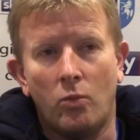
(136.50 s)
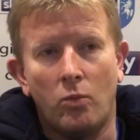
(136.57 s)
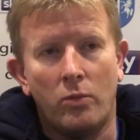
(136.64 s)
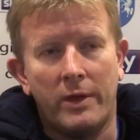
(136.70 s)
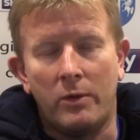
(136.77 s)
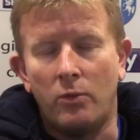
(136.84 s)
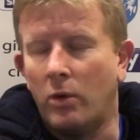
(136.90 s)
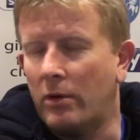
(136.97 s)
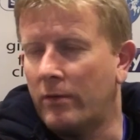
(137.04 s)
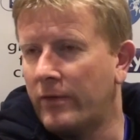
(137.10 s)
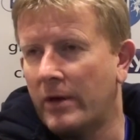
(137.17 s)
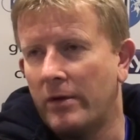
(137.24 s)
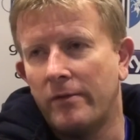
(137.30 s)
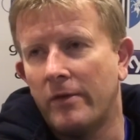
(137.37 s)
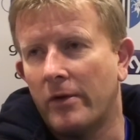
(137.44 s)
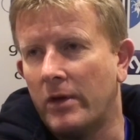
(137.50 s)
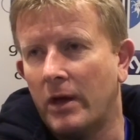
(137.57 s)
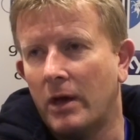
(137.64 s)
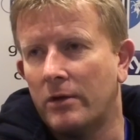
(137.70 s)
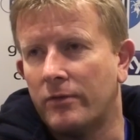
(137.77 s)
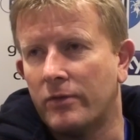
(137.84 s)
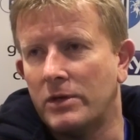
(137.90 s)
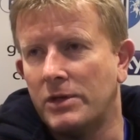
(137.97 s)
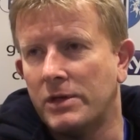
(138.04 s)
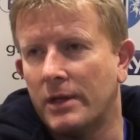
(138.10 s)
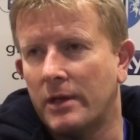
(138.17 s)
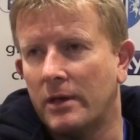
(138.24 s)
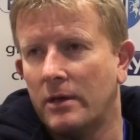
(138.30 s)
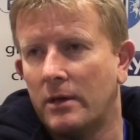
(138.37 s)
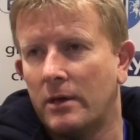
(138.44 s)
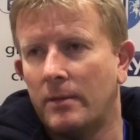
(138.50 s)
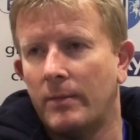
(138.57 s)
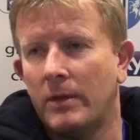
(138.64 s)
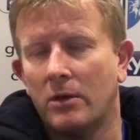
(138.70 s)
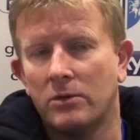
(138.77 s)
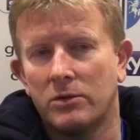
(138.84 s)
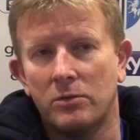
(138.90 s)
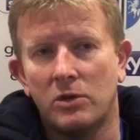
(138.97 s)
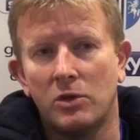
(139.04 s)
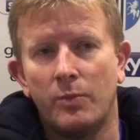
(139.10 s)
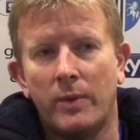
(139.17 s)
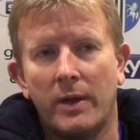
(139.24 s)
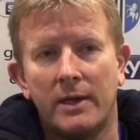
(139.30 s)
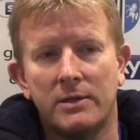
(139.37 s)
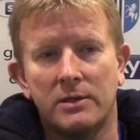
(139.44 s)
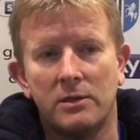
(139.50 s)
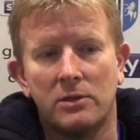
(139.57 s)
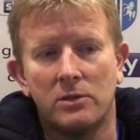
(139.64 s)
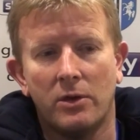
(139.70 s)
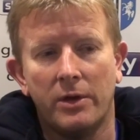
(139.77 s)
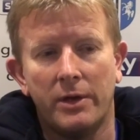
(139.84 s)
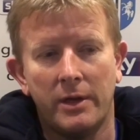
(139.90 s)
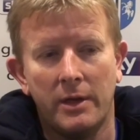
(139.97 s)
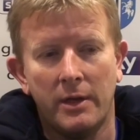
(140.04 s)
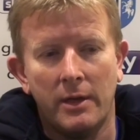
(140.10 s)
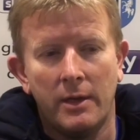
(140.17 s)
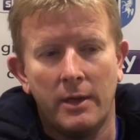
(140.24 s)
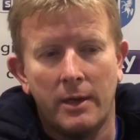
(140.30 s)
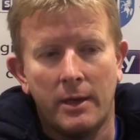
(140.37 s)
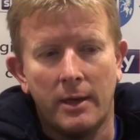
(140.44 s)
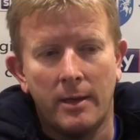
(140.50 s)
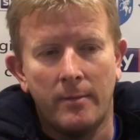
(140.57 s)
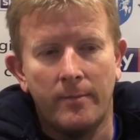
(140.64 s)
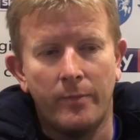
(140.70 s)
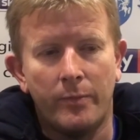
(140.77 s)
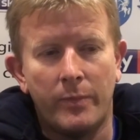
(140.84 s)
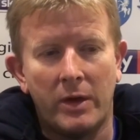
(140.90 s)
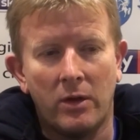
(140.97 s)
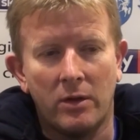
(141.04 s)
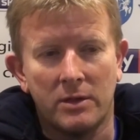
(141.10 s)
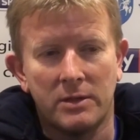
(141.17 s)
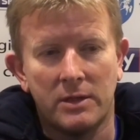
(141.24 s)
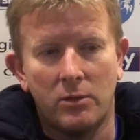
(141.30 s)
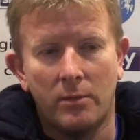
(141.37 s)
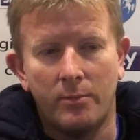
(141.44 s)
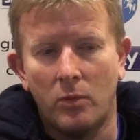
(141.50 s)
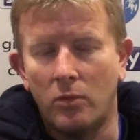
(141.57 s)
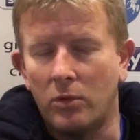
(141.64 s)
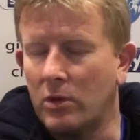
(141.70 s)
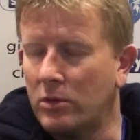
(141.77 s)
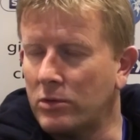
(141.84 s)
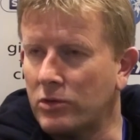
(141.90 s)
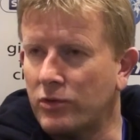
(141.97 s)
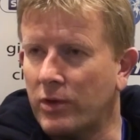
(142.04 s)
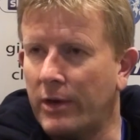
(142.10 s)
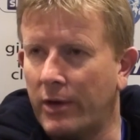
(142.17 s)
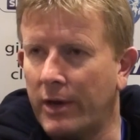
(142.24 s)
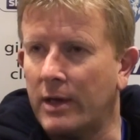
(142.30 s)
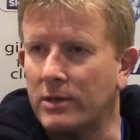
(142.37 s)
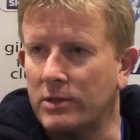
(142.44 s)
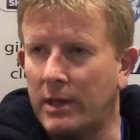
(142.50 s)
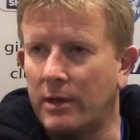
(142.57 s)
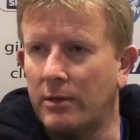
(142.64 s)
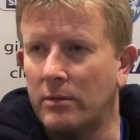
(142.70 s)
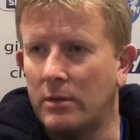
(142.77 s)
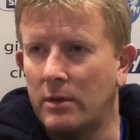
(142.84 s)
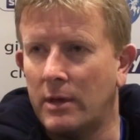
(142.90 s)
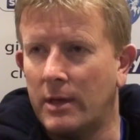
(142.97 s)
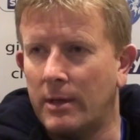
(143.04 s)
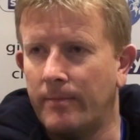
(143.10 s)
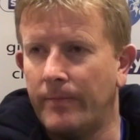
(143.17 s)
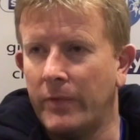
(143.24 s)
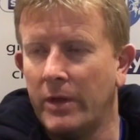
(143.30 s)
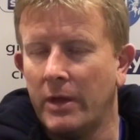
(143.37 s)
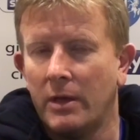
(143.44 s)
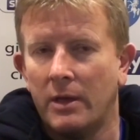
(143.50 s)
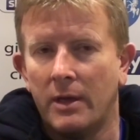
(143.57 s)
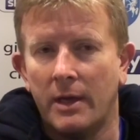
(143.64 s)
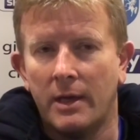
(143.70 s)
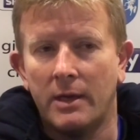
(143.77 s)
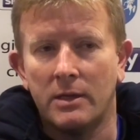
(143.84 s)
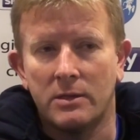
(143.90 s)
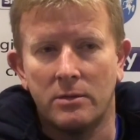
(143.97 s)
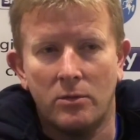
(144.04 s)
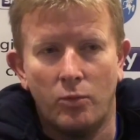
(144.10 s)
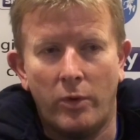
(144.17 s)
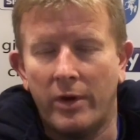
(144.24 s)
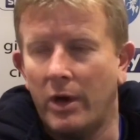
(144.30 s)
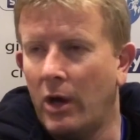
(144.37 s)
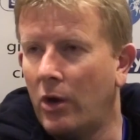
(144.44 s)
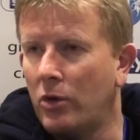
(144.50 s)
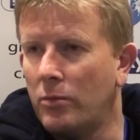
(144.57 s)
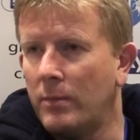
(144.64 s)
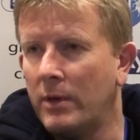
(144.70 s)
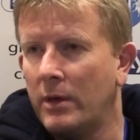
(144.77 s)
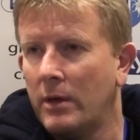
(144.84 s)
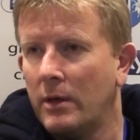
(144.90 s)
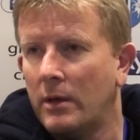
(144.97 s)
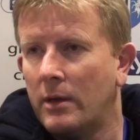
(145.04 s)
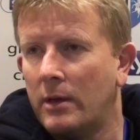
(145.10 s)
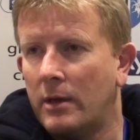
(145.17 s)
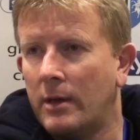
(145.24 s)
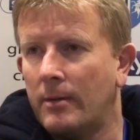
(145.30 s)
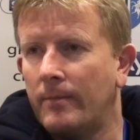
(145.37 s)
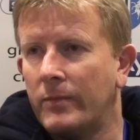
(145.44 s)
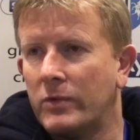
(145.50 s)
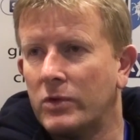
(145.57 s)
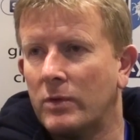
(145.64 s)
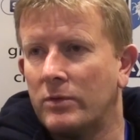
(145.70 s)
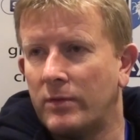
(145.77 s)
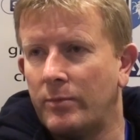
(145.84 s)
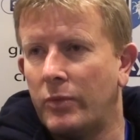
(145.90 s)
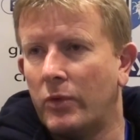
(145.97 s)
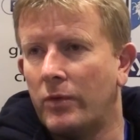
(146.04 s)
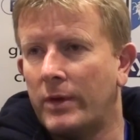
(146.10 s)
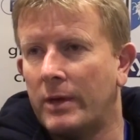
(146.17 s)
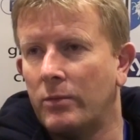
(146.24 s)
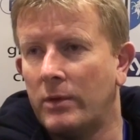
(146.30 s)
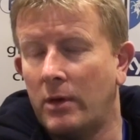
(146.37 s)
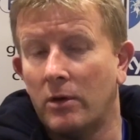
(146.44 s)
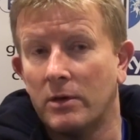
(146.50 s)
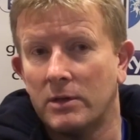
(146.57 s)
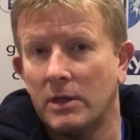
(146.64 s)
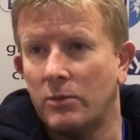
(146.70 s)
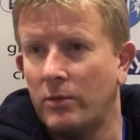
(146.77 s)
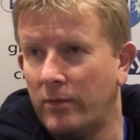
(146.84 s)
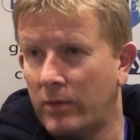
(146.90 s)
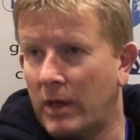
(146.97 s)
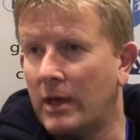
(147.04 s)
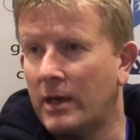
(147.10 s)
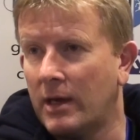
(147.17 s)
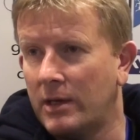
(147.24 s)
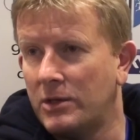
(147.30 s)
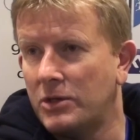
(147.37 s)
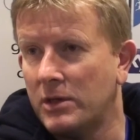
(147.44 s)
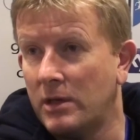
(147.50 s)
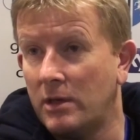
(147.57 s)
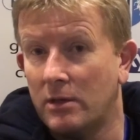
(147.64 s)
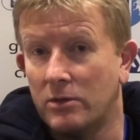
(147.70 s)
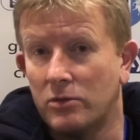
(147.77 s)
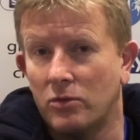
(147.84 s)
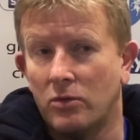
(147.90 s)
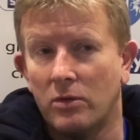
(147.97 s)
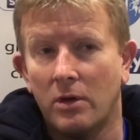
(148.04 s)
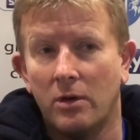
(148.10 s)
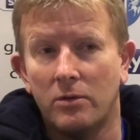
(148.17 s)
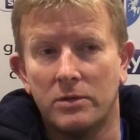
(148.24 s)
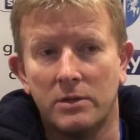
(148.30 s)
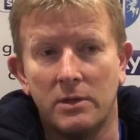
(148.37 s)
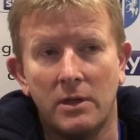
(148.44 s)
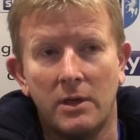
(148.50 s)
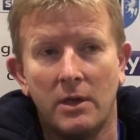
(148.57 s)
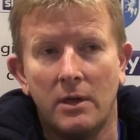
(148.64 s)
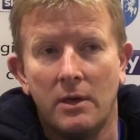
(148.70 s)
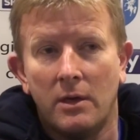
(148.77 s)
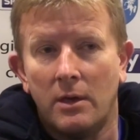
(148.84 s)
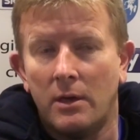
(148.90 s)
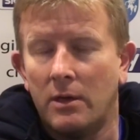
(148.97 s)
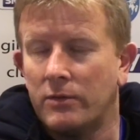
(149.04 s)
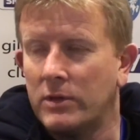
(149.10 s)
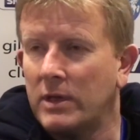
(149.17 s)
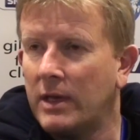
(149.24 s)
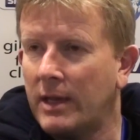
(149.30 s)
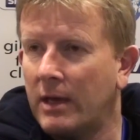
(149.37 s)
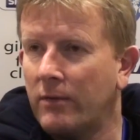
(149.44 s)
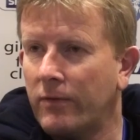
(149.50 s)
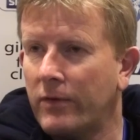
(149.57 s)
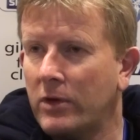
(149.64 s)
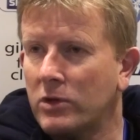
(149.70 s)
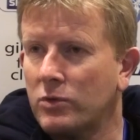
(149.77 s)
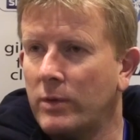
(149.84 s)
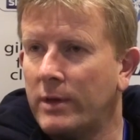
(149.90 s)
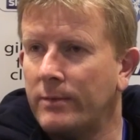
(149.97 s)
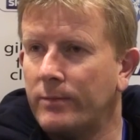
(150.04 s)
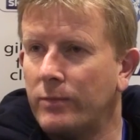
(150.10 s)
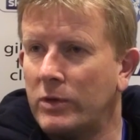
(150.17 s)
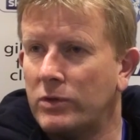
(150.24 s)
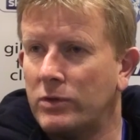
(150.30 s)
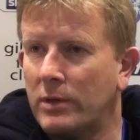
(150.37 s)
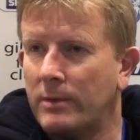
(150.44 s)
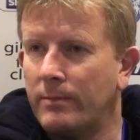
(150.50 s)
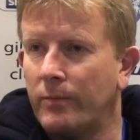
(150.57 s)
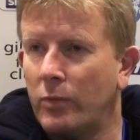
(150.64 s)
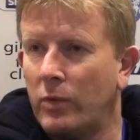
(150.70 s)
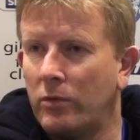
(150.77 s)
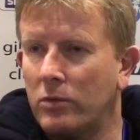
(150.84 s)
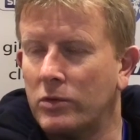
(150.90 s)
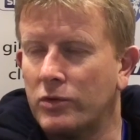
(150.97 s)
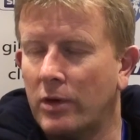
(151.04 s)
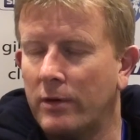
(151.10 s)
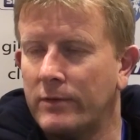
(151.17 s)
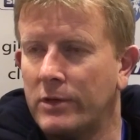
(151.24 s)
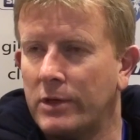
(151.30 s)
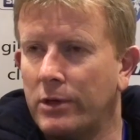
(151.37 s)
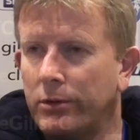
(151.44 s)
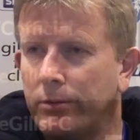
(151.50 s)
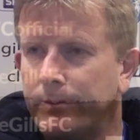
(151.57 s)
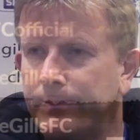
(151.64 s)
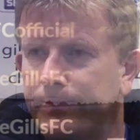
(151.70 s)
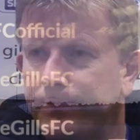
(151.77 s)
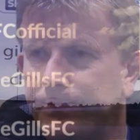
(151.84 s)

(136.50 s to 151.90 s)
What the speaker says: they worked very, very hard for each other, and they've got some good players in the side. But like I said, we're more concentrating on us now, and we're at home, so it's important that we get a clean sheet and score goals, and obviously get that first win, which we're all striving to do.